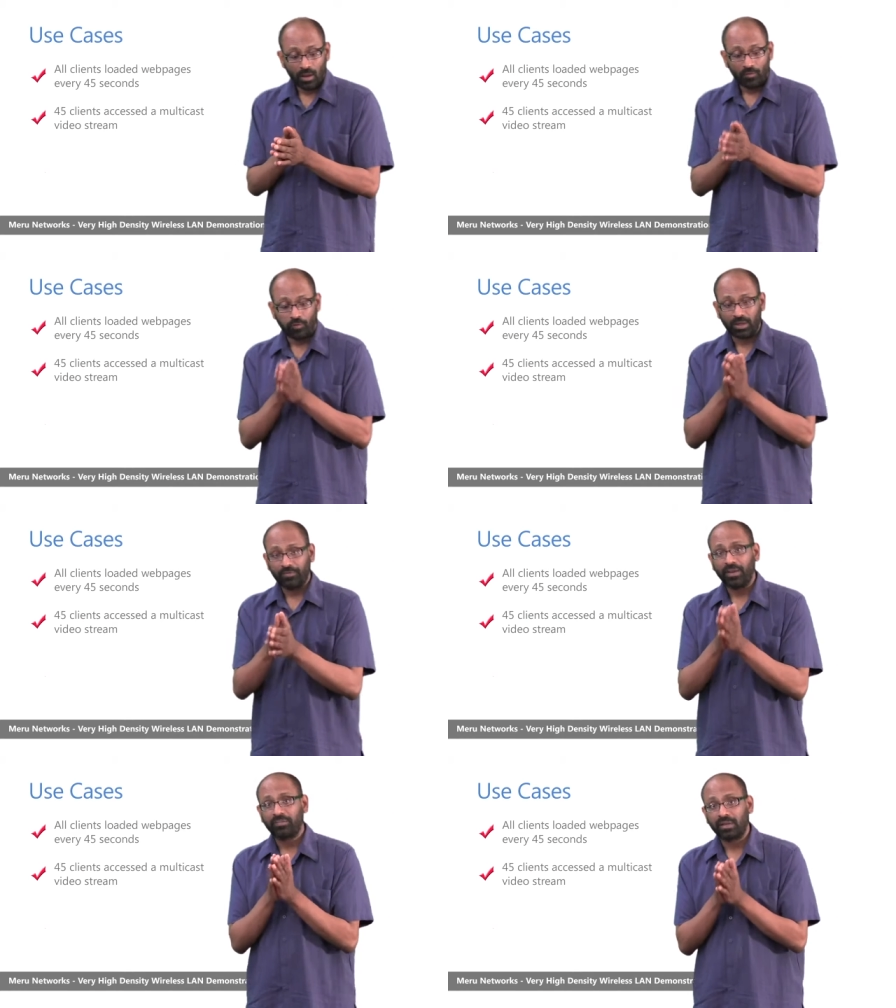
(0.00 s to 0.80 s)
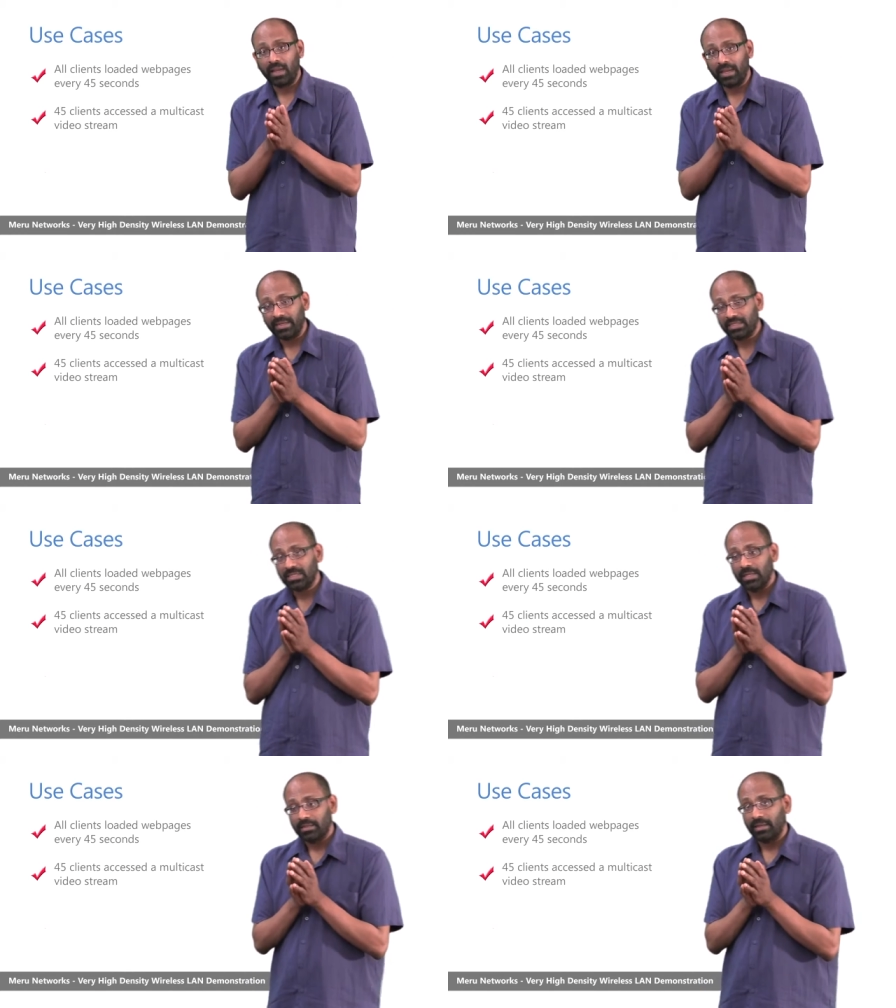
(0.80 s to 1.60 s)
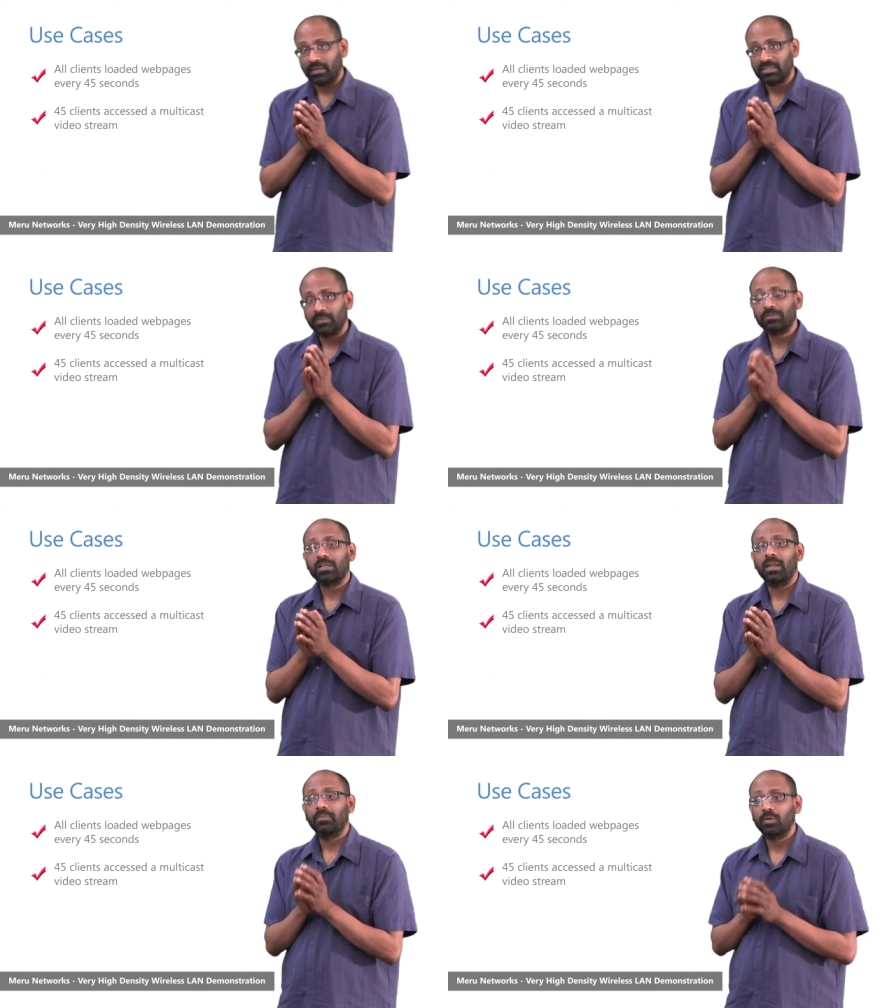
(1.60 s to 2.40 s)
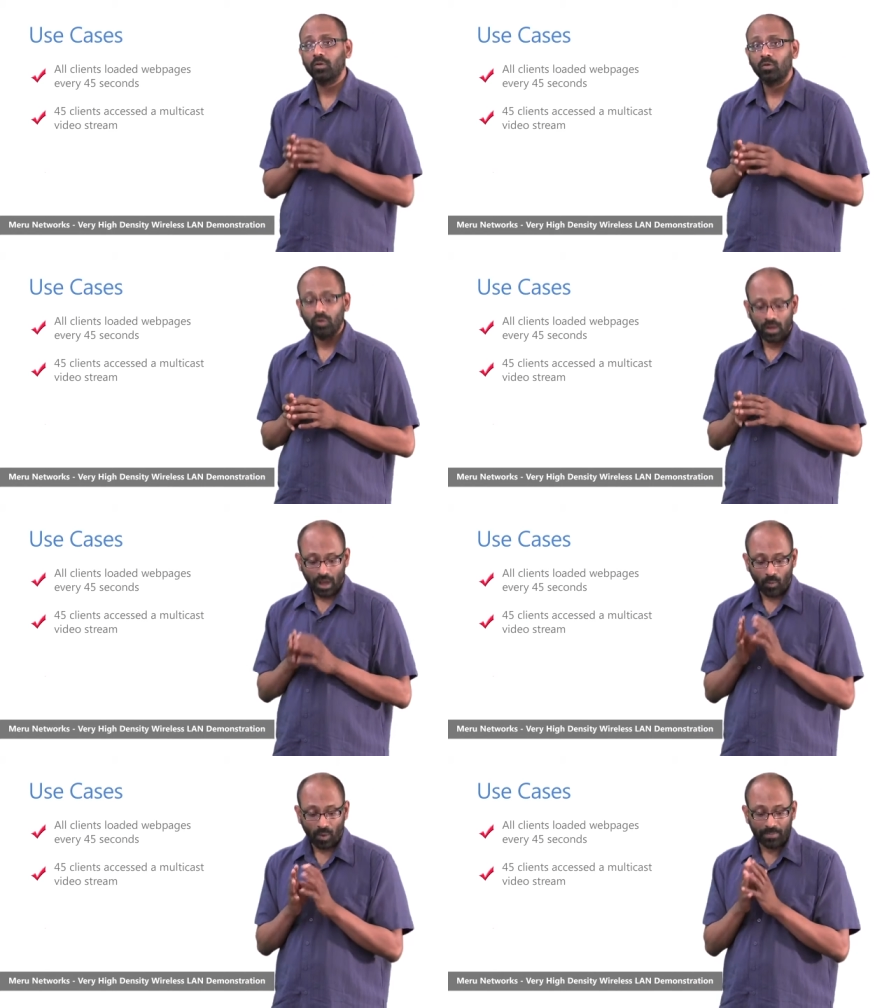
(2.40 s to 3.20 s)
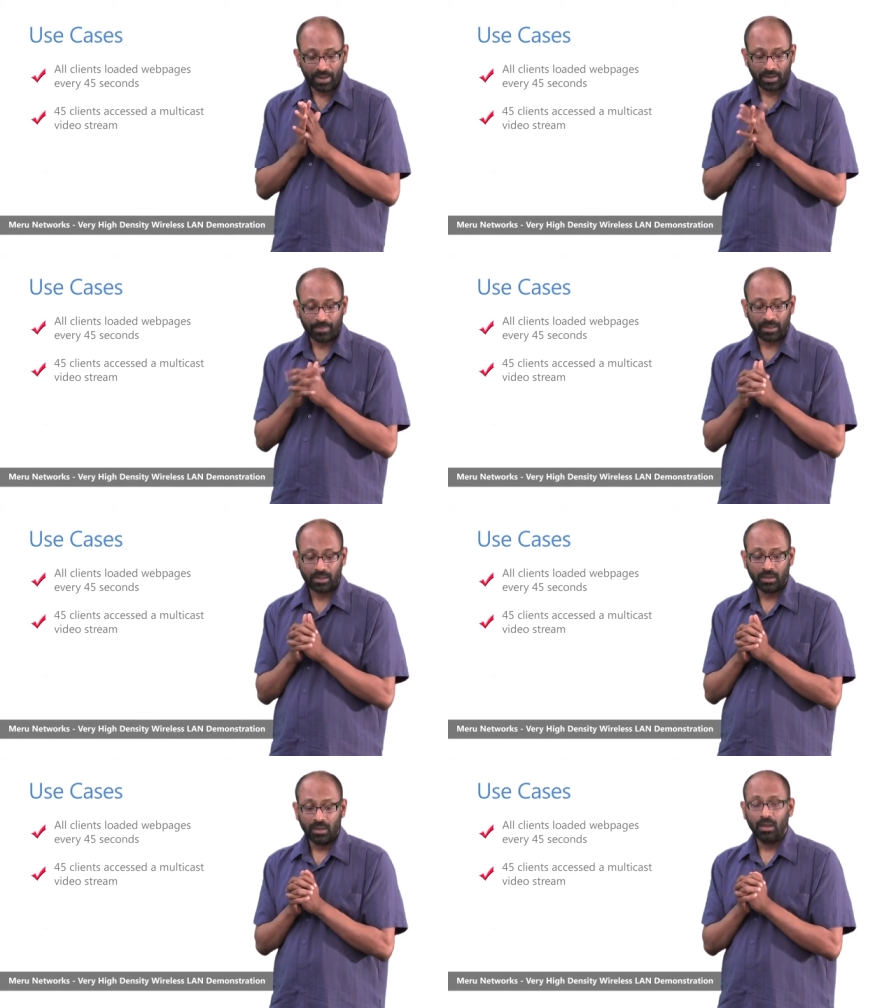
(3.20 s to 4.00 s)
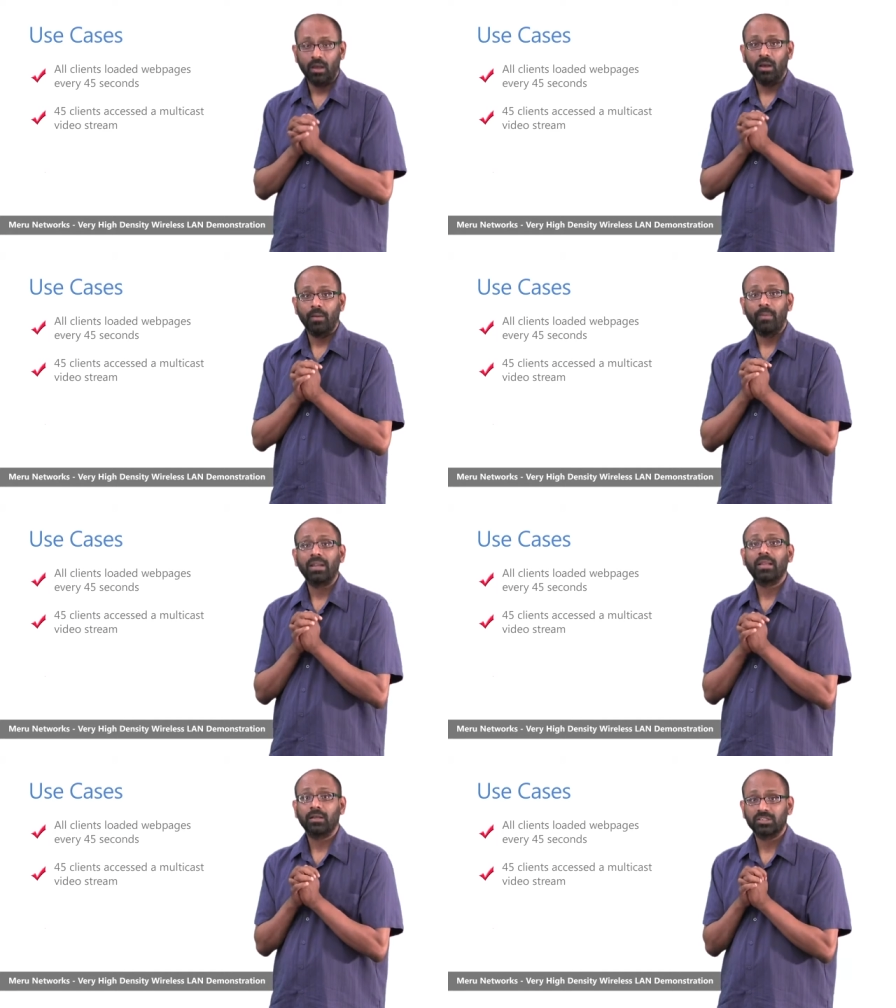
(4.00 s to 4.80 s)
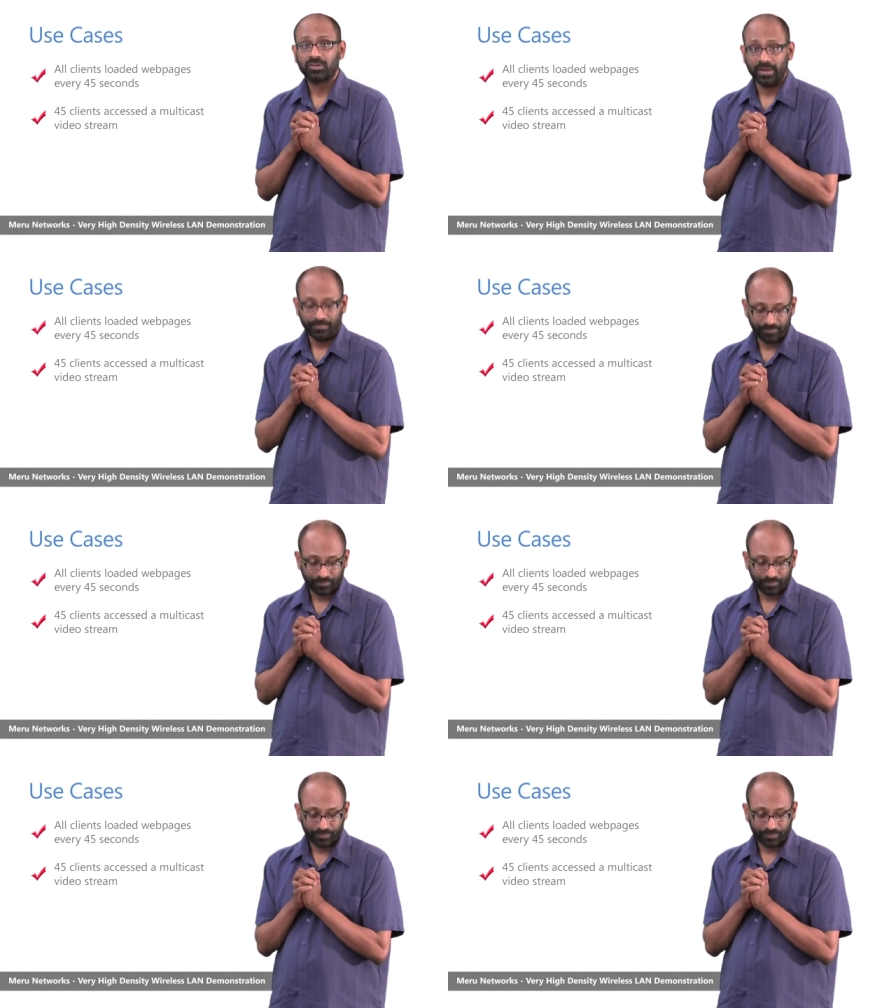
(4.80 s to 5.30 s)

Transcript: 45 clients that are subscribed to a one megabit multicast stream.